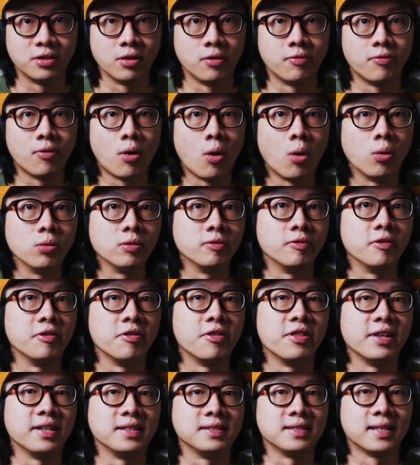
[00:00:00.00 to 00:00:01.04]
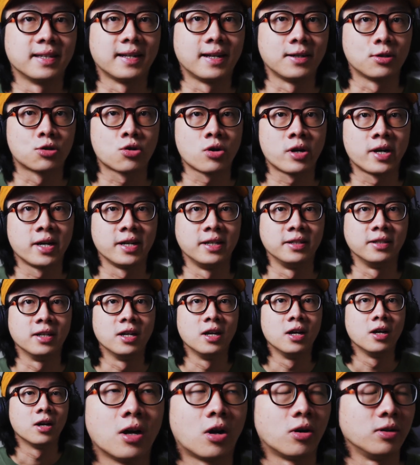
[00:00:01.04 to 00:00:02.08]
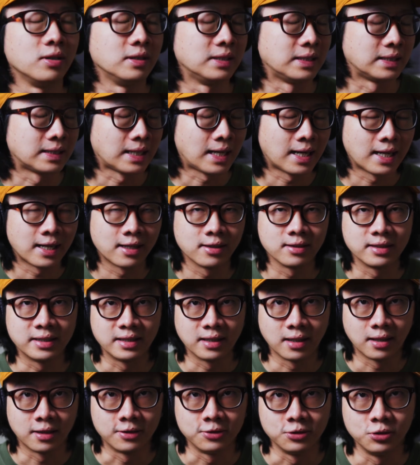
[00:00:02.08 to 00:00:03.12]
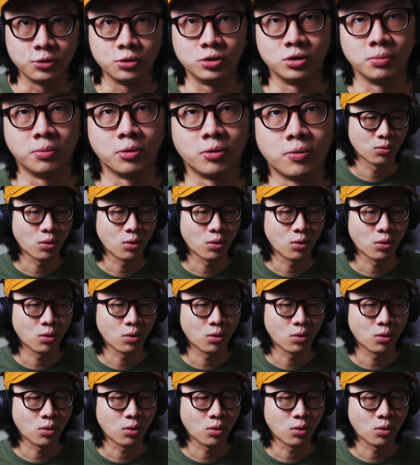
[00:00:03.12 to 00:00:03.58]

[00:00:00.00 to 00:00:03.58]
of all of the things that I tried are entirely unusable.